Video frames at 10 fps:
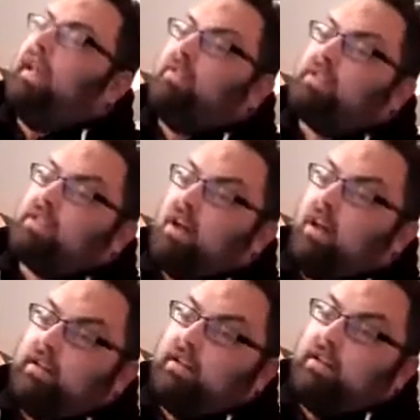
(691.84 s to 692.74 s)

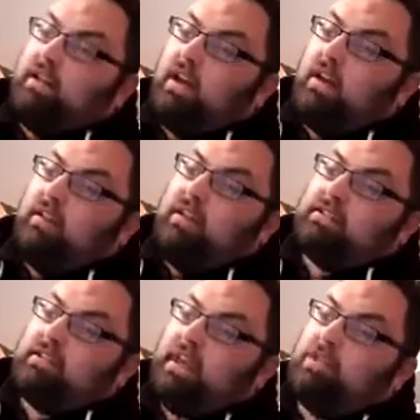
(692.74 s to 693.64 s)
side at this
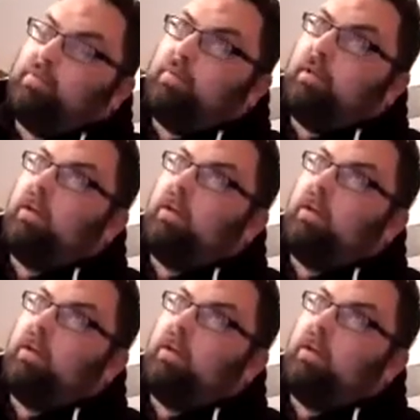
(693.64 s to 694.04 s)
stage, but